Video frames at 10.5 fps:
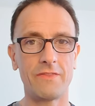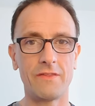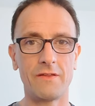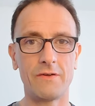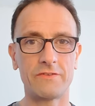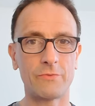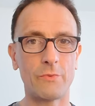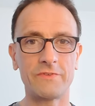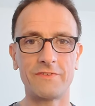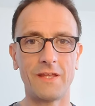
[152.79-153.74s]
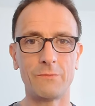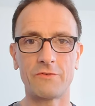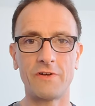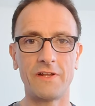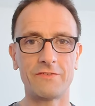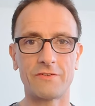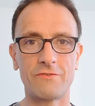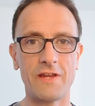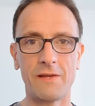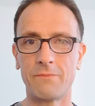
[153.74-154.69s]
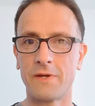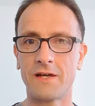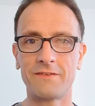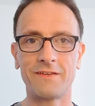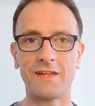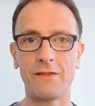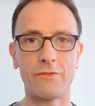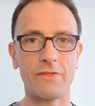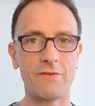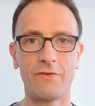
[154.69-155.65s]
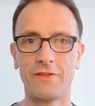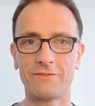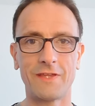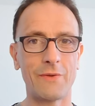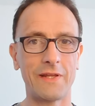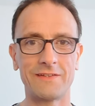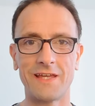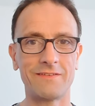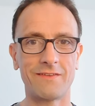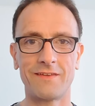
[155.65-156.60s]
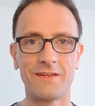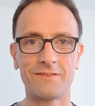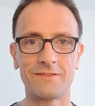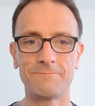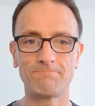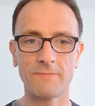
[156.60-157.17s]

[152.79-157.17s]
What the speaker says: the swan seems really serene, but underneath everything's going 10 to the dozen.